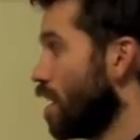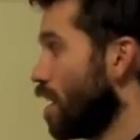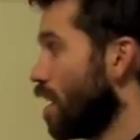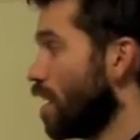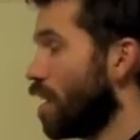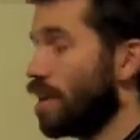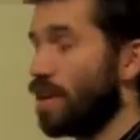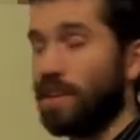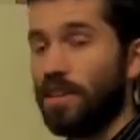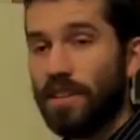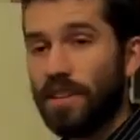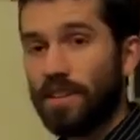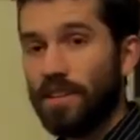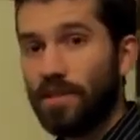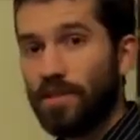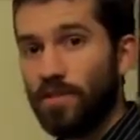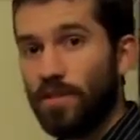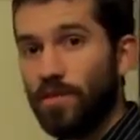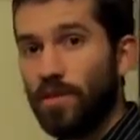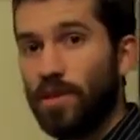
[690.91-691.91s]
and
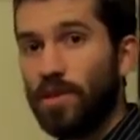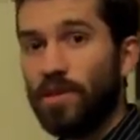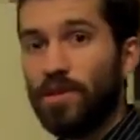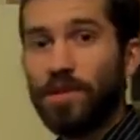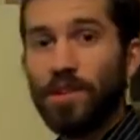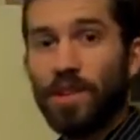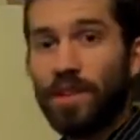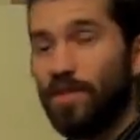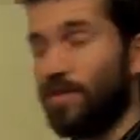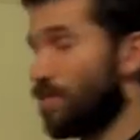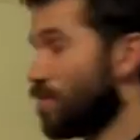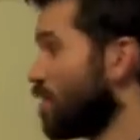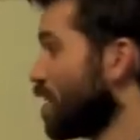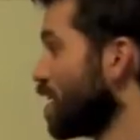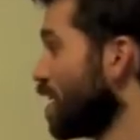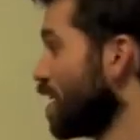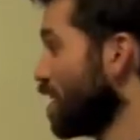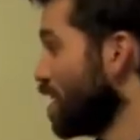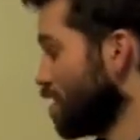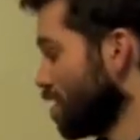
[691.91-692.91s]
we could even
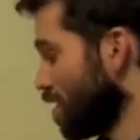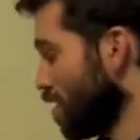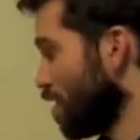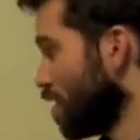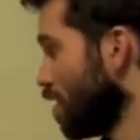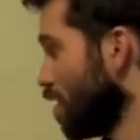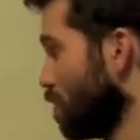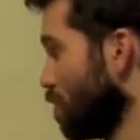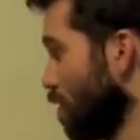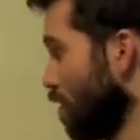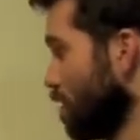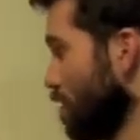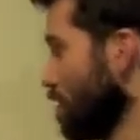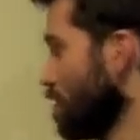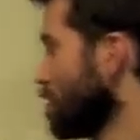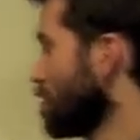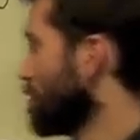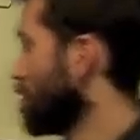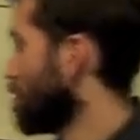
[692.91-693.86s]
write an E-son above it.